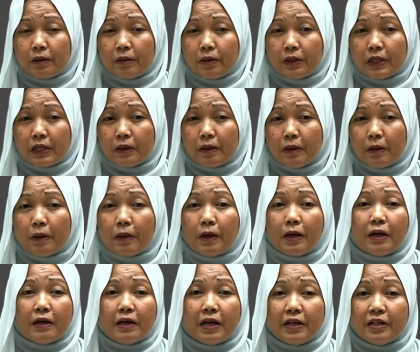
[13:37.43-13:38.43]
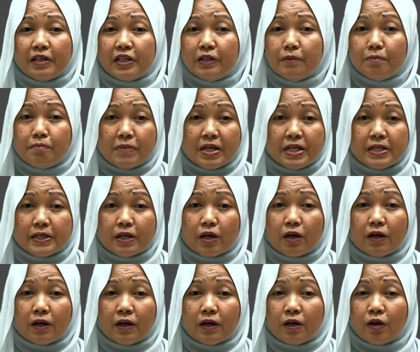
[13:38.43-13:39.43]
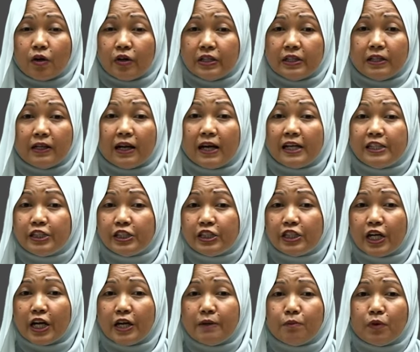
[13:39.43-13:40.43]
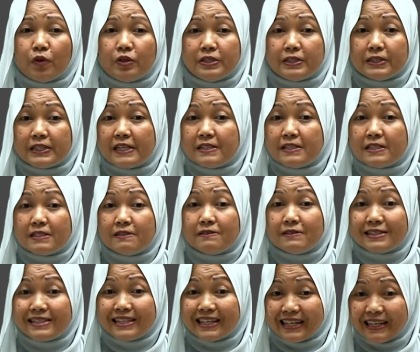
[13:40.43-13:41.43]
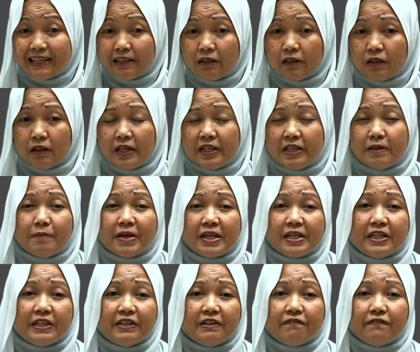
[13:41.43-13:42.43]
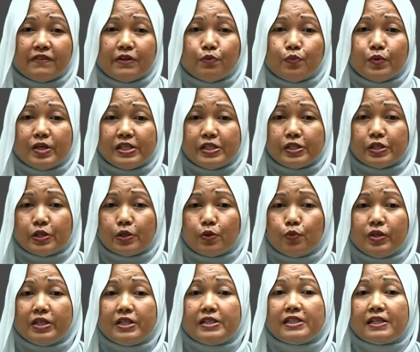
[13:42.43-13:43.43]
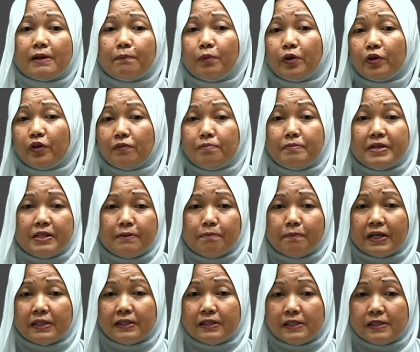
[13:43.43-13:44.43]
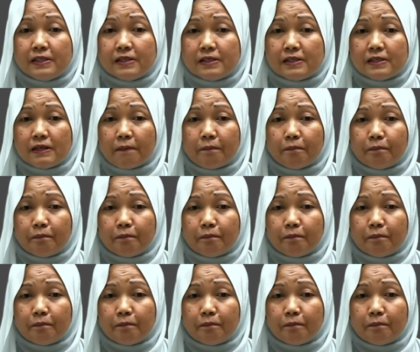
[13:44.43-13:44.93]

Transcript: Okay, and it made uh, on a larger and more extensive scale in many different ways with the support of many parties.